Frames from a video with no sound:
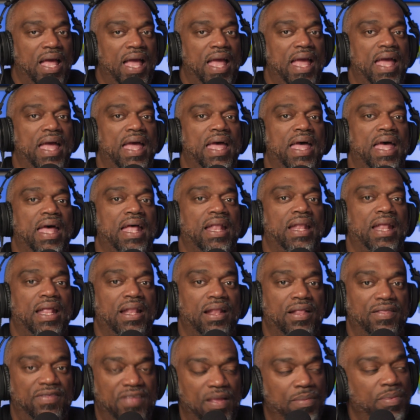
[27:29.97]
And
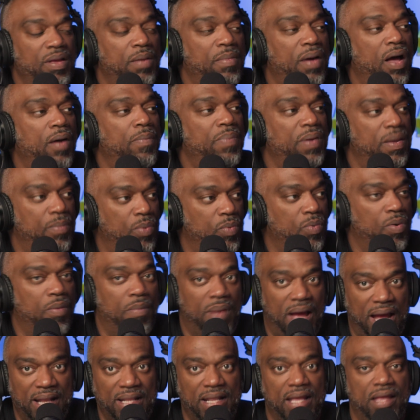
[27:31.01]
it's something about people
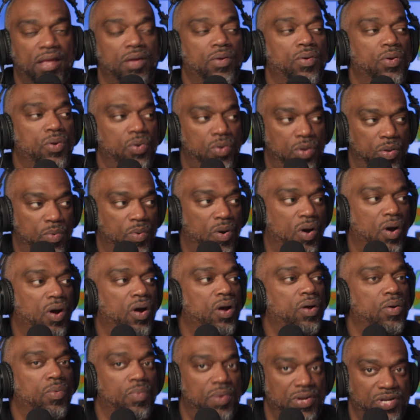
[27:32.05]
reminding you who you
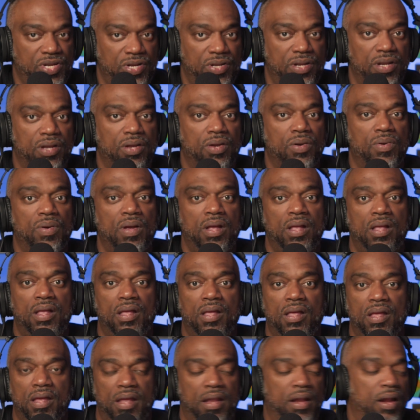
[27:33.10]
are, what you do,
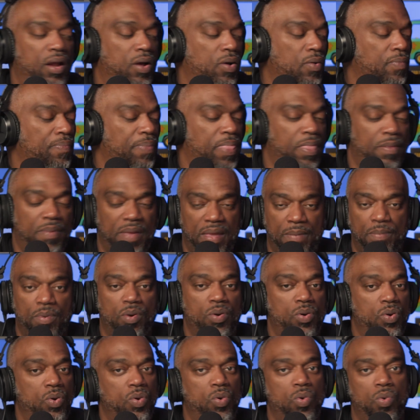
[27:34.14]
you know,
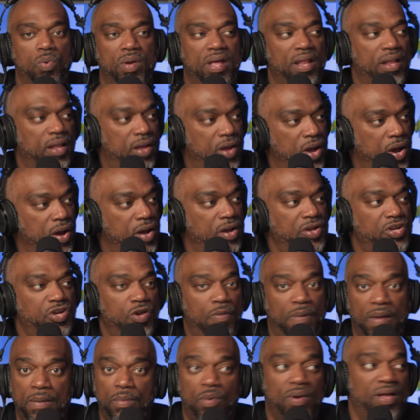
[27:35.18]
people who can encourage
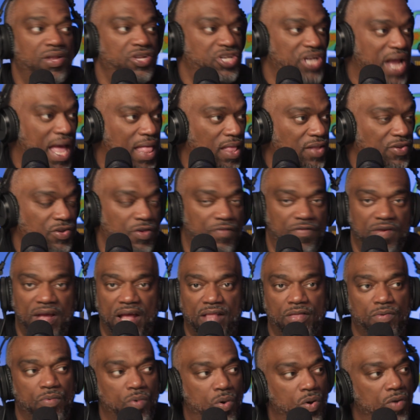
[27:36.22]
you, people can challenge you if you
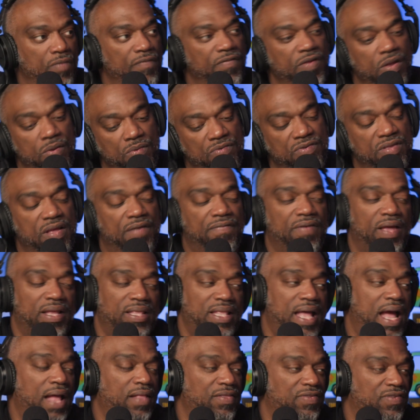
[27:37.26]
got the wrong view, stuff
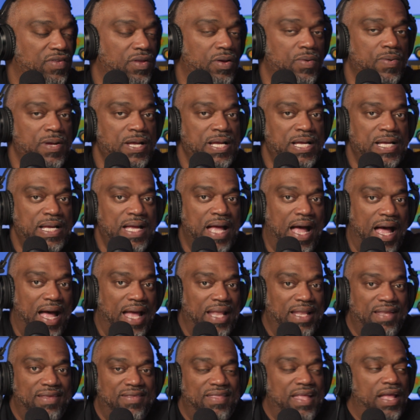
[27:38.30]
like that. And so
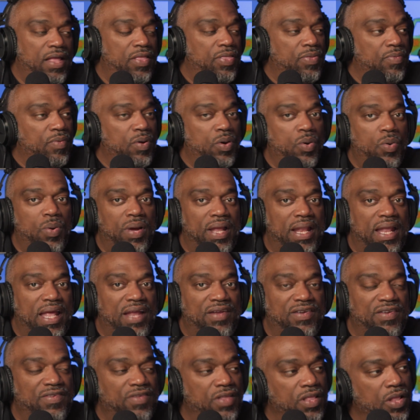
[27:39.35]
I just think through it,
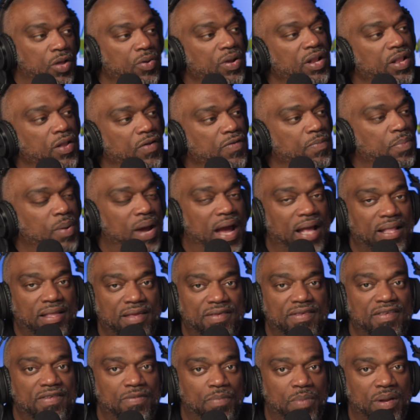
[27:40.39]
it's just learning those
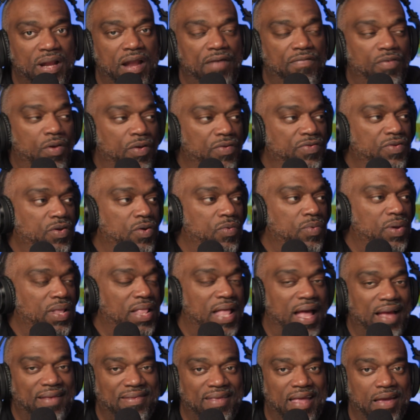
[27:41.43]
practices. But I've also
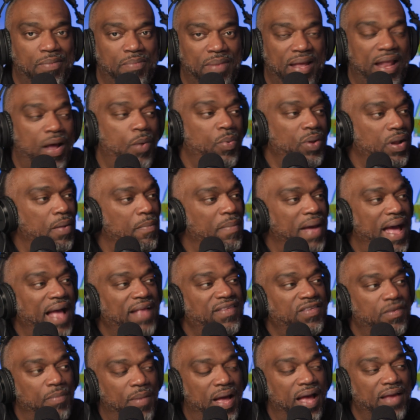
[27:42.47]
realized, like, man, I want to
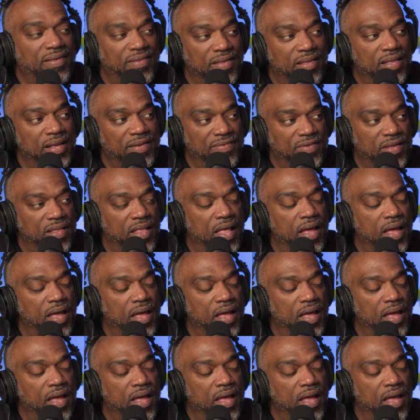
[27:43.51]
maximize the things in